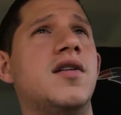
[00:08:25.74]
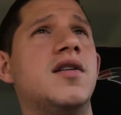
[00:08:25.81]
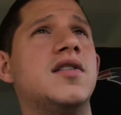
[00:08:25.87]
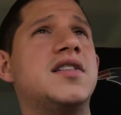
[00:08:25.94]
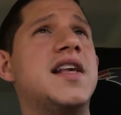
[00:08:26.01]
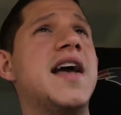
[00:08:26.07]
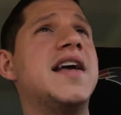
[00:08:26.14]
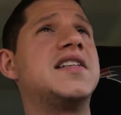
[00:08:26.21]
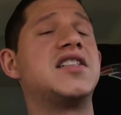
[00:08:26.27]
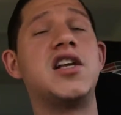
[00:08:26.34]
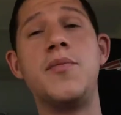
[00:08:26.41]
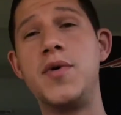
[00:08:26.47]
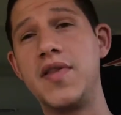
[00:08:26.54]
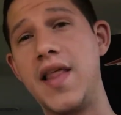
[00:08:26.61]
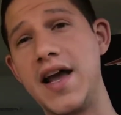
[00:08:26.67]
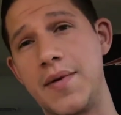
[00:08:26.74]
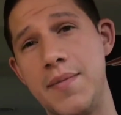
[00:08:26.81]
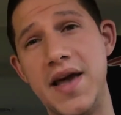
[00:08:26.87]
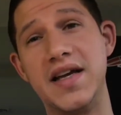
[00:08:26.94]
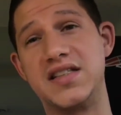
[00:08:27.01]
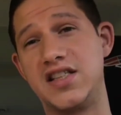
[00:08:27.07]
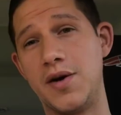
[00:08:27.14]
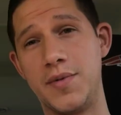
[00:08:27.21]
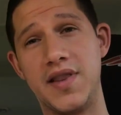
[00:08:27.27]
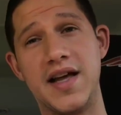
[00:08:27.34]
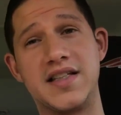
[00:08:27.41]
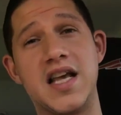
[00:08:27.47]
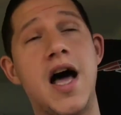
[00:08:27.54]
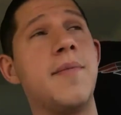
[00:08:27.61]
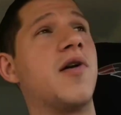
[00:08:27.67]
Say someone like me, someone
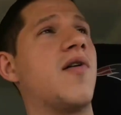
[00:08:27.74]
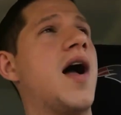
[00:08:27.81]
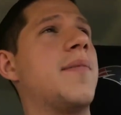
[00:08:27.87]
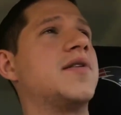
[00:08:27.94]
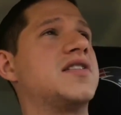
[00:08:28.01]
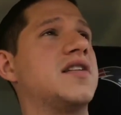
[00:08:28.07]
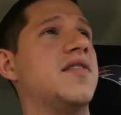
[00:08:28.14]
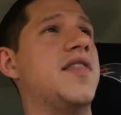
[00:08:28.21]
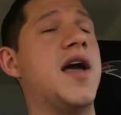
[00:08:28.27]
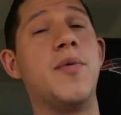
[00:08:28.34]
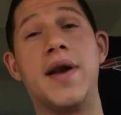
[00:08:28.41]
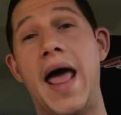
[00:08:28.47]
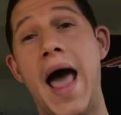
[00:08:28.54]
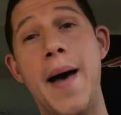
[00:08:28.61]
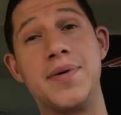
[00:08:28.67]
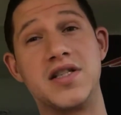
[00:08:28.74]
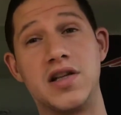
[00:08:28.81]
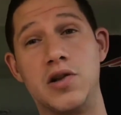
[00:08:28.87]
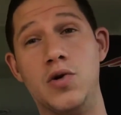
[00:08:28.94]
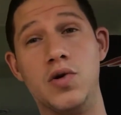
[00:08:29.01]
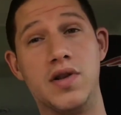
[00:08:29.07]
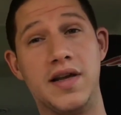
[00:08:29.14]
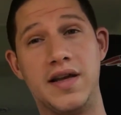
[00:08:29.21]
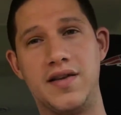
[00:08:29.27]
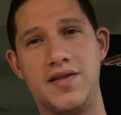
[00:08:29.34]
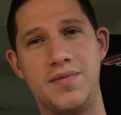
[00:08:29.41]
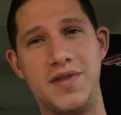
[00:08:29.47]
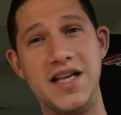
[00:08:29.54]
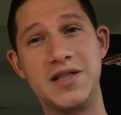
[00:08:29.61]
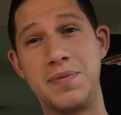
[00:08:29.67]
like Tommy Robinson, they would absolutely,
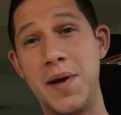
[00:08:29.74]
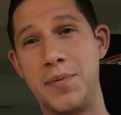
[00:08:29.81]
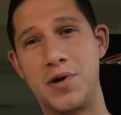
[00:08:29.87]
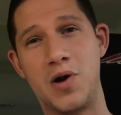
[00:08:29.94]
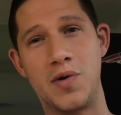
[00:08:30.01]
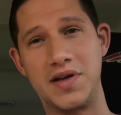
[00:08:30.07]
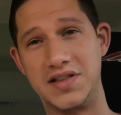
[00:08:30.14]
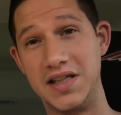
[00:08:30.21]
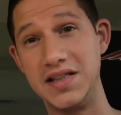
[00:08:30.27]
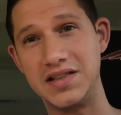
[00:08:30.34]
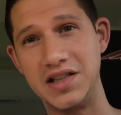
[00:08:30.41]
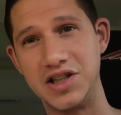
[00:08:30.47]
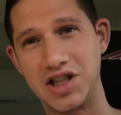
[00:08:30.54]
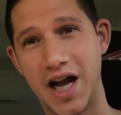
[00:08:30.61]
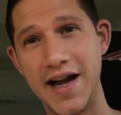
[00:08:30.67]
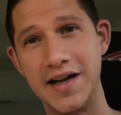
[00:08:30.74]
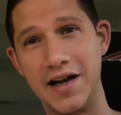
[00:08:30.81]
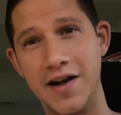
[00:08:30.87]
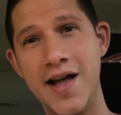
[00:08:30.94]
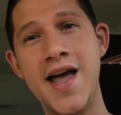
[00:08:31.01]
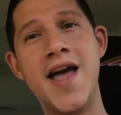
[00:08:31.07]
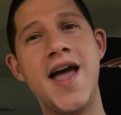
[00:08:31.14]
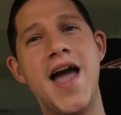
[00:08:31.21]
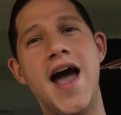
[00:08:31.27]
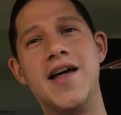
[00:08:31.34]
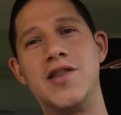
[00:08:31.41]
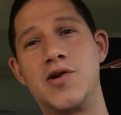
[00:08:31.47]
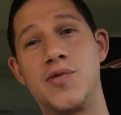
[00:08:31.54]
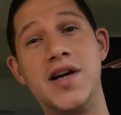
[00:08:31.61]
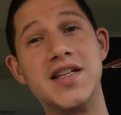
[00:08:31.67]
these people don't exist in China.
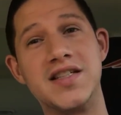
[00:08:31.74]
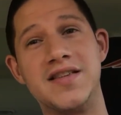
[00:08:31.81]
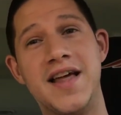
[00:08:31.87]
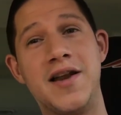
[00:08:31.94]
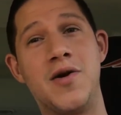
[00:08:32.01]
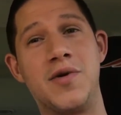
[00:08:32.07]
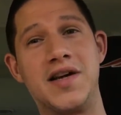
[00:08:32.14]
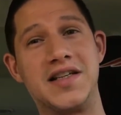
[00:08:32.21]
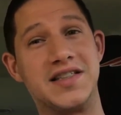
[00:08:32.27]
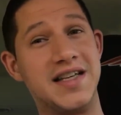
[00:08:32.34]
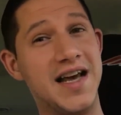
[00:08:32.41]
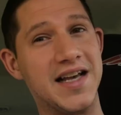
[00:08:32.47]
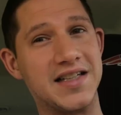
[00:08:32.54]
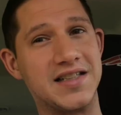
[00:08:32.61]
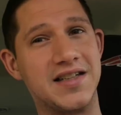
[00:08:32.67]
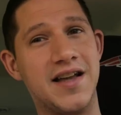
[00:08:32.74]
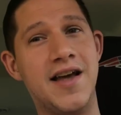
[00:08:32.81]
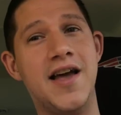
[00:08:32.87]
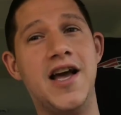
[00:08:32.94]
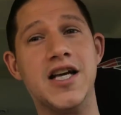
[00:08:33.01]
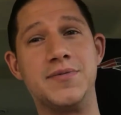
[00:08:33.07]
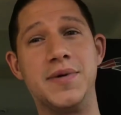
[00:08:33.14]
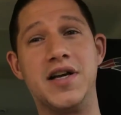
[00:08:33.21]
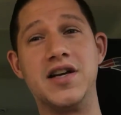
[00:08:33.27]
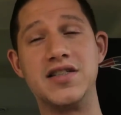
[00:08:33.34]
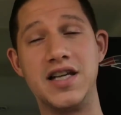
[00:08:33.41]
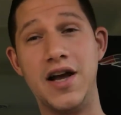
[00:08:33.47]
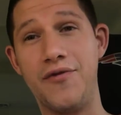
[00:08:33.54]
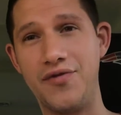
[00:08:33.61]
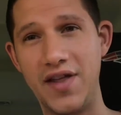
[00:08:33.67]
And the reason they don't exist is
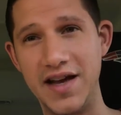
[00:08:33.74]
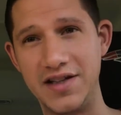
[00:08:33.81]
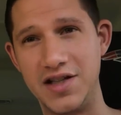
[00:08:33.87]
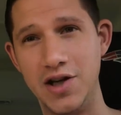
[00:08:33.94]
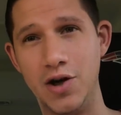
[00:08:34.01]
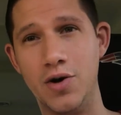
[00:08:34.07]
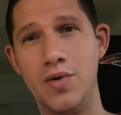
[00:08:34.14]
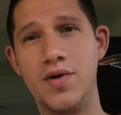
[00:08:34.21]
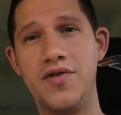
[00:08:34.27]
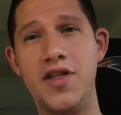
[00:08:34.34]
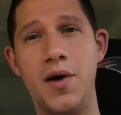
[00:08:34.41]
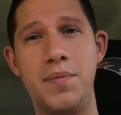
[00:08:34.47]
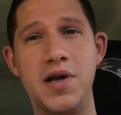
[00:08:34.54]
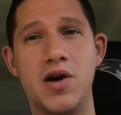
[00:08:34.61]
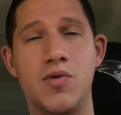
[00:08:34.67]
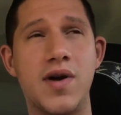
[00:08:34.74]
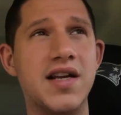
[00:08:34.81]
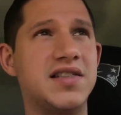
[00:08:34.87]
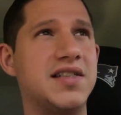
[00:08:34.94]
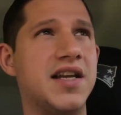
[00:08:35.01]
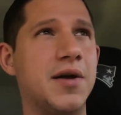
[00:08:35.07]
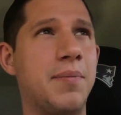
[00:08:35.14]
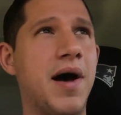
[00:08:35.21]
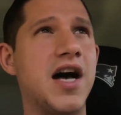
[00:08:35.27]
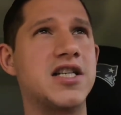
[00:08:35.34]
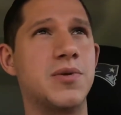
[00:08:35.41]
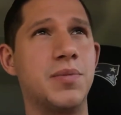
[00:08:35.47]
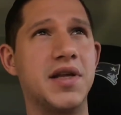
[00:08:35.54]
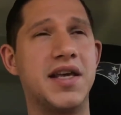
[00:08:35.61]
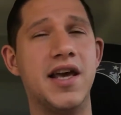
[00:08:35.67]
because if they do, they'll be arrested and
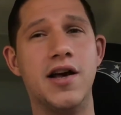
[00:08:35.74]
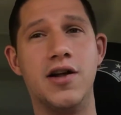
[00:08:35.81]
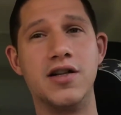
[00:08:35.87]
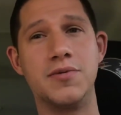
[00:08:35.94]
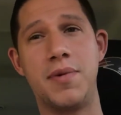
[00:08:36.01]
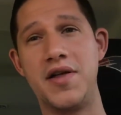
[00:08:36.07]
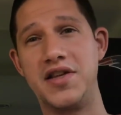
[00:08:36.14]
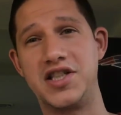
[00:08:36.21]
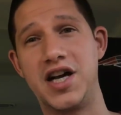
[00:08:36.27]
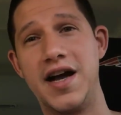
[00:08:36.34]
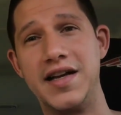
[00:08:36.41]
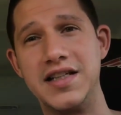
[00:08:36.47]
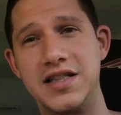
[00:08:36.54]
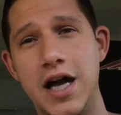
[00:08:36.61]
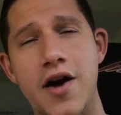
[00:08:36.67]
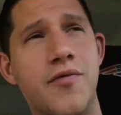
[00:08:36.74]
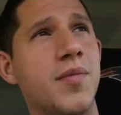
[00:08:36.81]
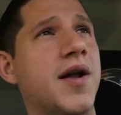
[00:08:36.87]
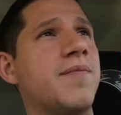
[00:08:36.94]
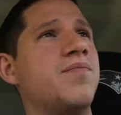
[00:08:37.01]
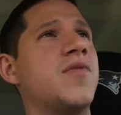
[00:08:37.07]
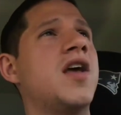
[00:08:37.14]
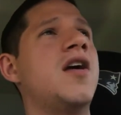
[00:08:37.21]
possibly killed by the Chinese government.